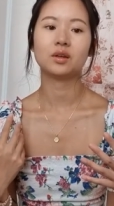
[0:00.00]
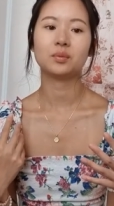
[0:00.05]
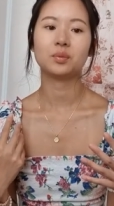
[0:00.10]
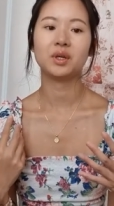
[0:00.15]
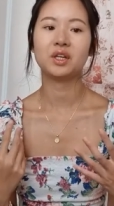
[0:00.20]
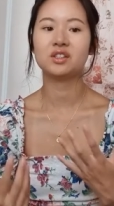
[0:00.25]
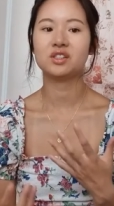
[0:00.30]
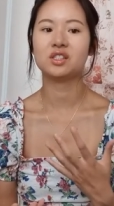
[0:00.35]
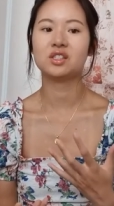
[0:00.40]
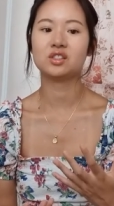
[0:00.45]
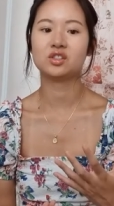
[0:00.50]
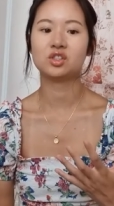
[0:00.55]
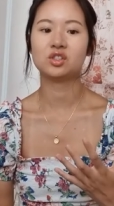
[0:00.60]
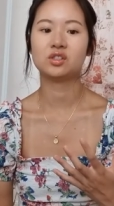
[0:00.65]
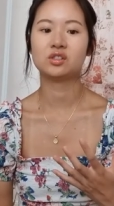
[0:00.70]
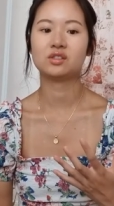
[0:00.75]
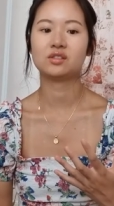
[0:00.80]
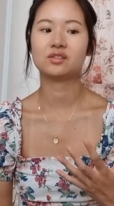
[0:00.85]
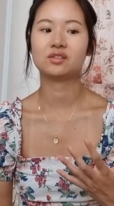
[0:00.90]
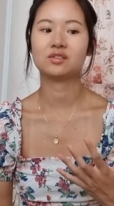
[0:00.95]
because it
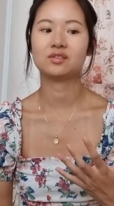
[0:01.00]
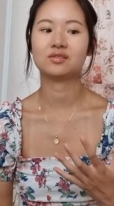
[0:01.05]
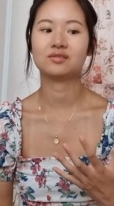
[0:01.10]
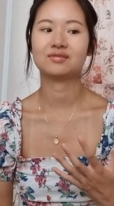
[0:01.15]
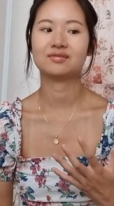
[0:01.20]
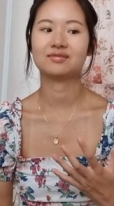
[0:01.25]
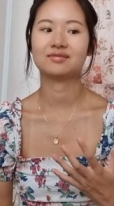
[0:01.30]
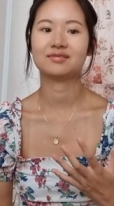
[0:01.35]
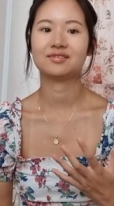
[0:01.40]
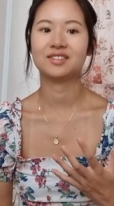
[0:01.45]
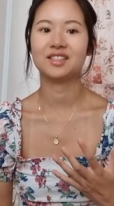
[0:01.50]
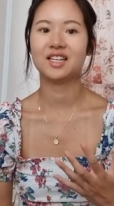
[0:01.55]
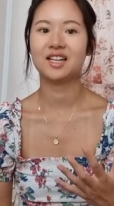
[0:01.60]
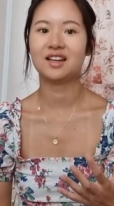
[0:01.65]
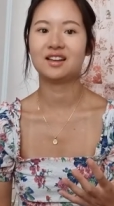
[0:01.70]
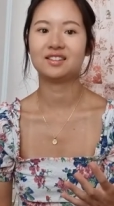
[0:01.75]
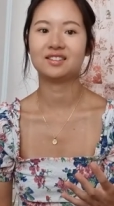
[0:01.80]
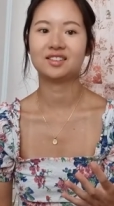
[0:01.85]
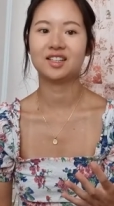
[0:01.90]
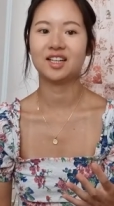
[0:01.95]
just
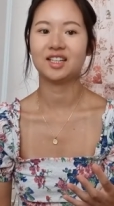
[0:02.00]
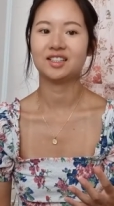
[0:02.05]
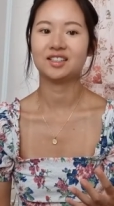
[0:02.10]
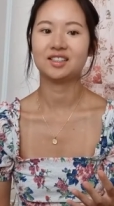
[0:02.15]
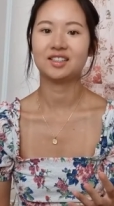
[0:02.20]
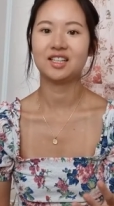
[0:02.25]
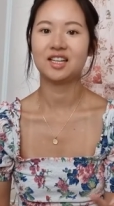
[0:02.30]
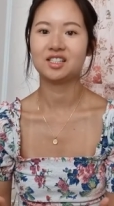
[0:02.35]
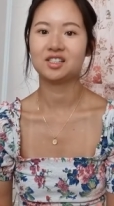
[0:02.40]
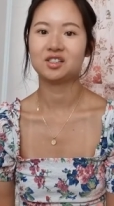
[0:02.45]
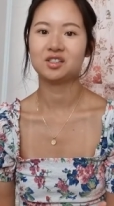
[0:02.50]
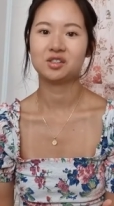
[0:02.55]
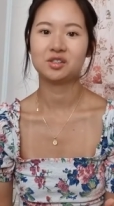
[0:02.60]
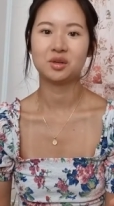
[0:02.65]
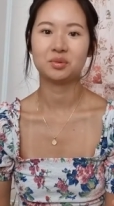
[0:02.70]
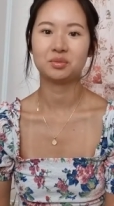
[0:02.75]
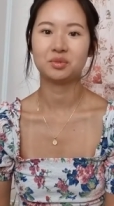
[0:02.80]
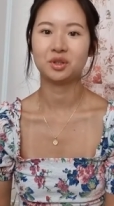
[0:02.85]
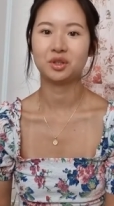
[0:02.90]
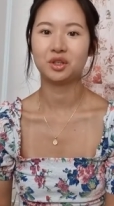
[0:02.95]
like lessens
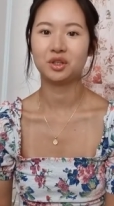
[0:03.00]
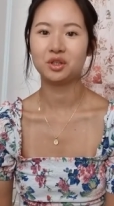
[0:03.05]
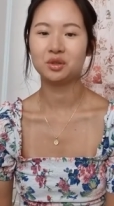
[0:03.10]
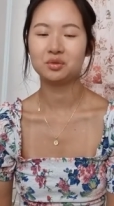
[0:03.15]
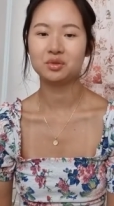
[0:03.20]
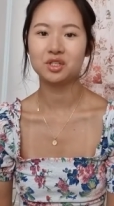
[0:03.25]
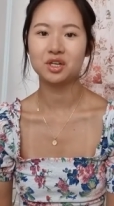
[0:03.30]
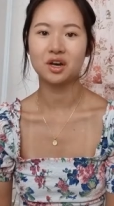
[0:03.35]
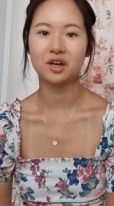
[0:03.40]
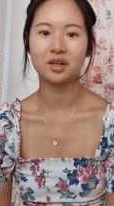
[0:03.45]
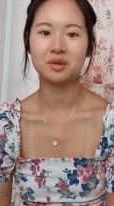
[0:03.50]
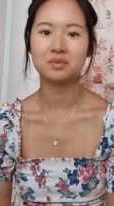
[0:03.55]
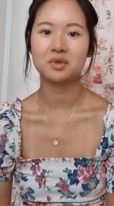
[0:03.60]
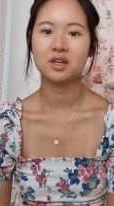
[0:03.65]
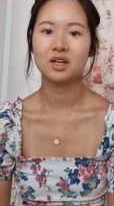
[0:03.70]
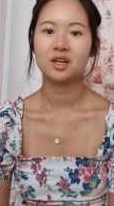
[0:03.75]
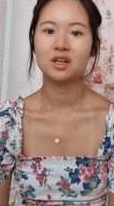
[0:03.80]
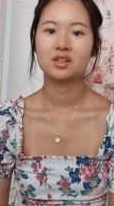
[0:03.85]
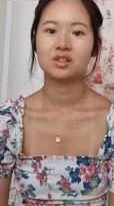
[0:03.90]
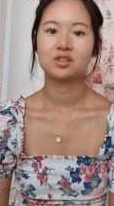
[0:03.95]
up the queue time
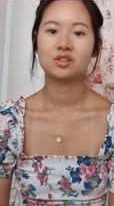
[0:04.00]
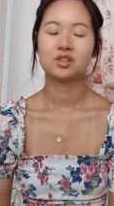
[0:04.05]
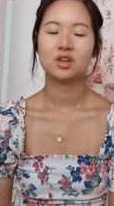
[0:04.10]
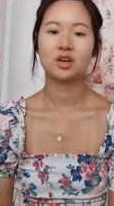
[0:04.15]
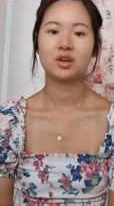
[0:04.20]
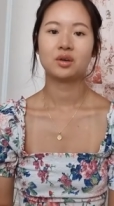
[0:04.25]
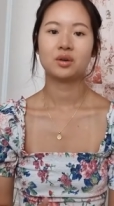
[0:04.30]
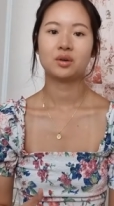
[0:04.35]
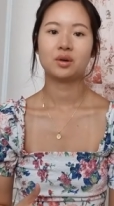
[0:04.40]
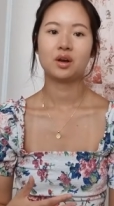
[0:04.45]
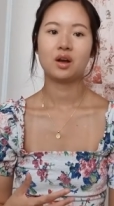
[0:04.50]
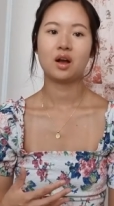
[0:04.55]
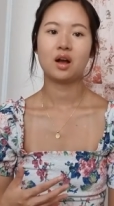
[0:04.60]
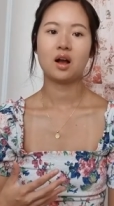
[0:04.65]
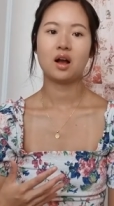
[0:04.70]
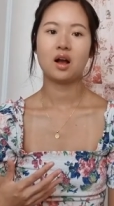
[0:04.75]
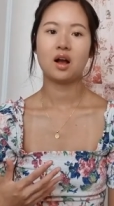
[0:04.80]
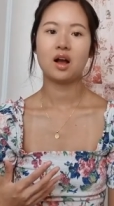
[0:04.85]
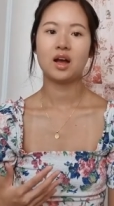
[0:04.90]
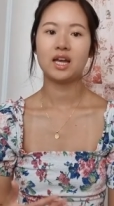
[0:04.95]
so
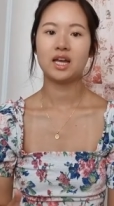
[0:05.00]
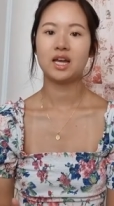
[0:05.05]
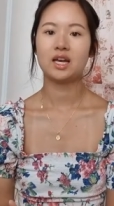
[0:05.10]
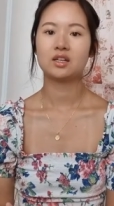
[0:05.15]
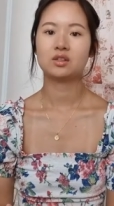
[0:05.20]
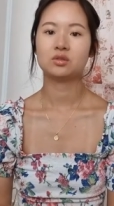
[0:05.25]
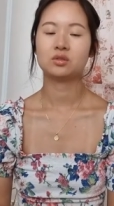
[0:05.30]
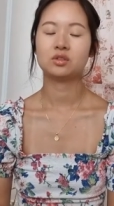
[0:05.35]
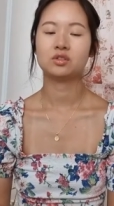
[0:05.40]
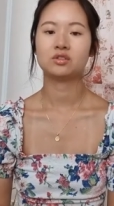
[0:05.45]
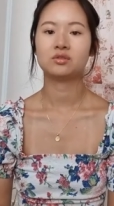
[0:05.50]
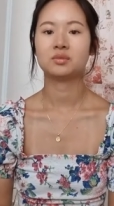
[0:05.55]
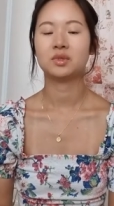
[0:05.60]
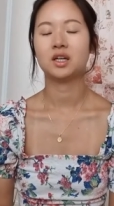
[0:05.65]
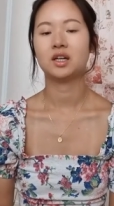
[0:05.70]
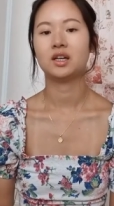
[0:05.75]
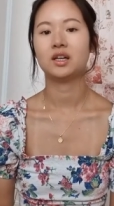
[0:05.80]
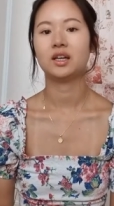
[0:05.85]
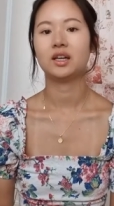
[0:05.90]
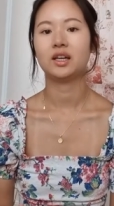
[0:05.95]
I had all of
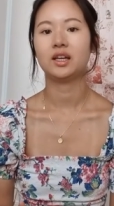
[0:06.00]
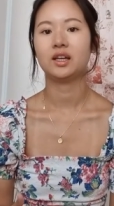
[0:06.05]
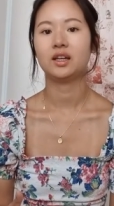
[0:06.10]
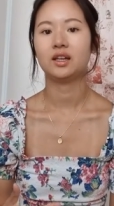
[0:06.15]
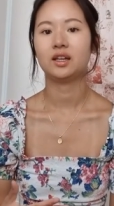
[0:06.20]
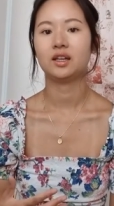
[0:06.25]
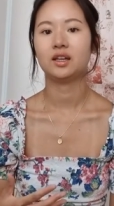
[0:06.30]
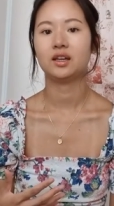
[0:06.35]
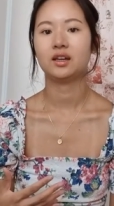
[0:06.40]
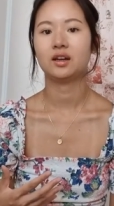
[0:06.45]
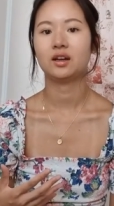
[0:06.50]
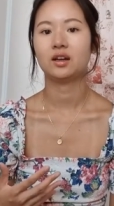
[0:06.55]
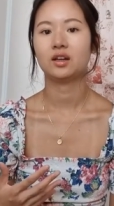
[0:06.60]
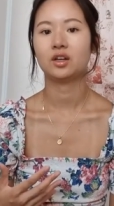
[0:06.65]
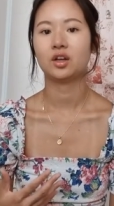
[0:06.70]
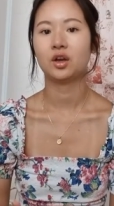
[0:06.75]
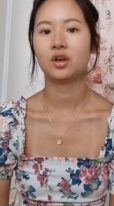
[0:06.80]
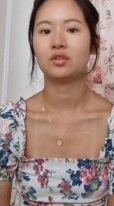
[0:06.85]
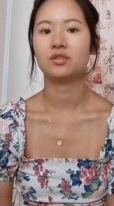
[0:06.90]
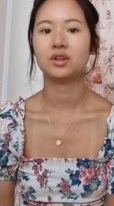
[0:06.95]
my
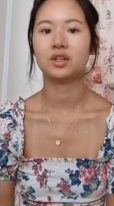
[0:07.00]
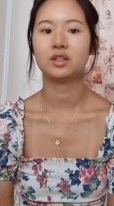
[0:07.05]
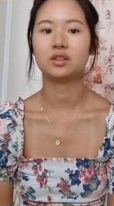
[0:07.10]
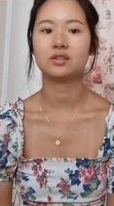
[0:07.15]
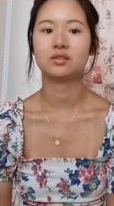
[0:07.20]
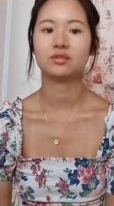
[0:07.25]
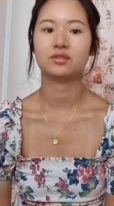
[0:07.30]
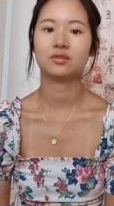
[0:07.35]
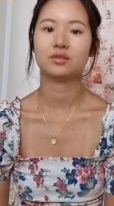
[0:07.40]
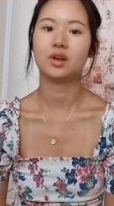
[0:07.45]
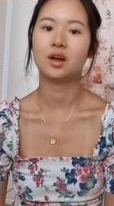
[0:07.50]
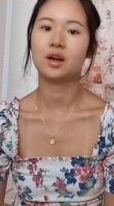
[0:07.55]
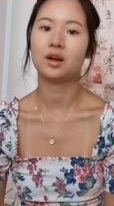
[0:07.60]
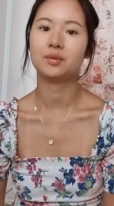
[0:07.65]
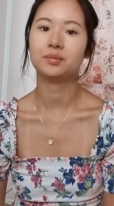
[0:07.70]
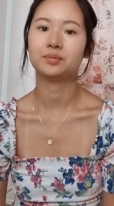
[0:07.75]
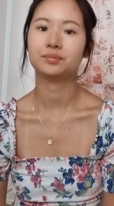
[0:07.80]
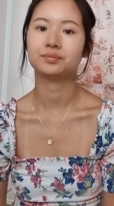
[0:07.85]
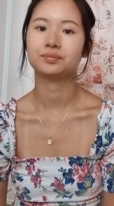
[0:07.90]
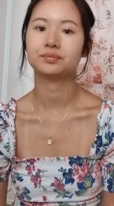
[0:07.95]
COVID
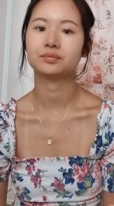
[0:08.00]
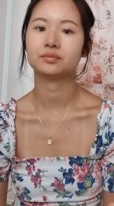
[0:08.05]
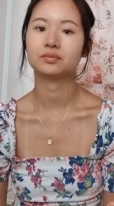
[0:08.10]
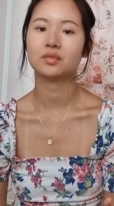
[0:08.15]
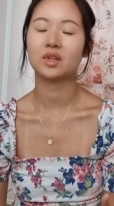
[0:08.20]
um,